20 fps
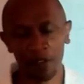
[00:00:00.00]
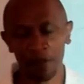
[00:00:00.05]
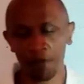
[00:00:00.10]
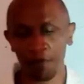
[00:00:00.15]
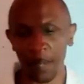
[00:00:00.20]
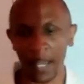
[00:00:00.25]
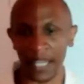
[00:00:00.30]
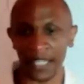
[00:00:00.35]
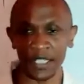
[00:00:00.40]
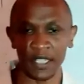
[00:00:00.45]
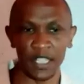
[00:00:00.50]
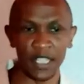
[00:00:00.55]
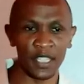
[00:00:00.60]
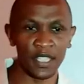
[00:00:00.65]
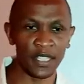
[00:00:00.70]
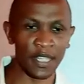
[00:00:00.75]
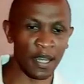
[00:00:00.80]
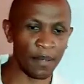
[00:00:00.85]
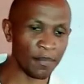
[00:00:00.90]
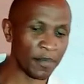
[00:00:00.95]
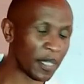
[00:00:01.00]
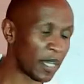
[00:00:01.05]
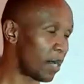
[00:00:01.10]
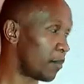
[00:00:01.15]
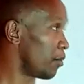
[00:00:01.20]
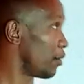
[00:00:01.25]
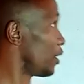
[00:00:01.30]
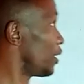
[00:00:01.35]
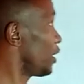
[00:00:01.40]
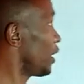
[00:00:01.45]
of magnesium
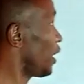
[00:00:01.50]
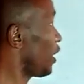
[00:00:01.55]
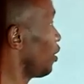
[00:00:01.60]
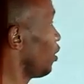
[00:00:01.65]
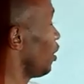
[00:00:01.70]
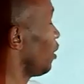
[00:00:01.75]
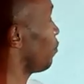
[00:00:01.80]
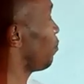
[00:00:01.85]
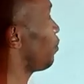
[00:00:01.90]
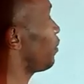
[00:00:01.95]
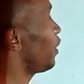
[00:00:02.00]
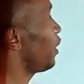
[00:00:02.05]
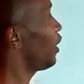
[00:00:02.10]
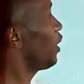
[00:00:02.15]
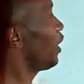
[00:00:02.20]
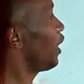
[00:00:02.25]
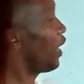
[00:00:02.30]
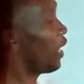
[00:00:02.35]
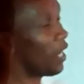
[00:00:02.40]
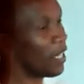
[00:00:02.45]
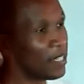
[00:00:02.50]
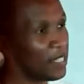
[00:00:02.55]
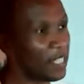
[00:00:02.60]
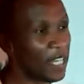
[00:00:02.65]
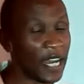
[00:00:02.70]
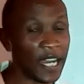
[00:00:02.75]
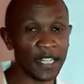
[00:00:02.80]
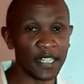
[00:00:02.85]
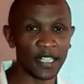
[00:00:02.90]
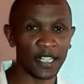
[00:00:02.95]
carbonate. I hope
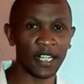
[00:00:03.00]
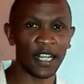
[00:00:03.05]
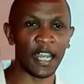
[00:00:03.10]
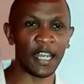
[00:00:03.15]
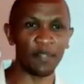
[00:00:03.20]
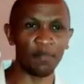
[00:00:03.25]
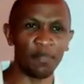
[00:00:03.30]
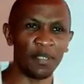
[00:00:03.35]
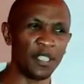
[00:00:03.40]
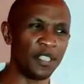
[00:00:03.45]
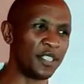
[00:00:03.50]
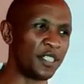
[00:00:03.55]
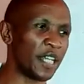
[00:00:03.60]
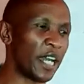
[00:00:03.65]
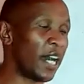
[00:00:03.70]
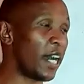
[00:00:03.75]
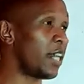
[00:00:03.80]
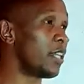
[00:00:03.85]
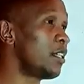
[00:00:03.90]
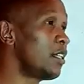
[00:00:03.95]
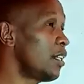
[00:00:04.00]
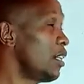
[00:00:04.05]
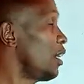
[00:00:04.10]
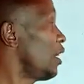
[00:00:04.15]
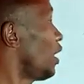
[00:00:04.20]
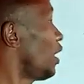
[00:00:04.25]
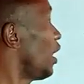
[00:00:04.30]
that can be done.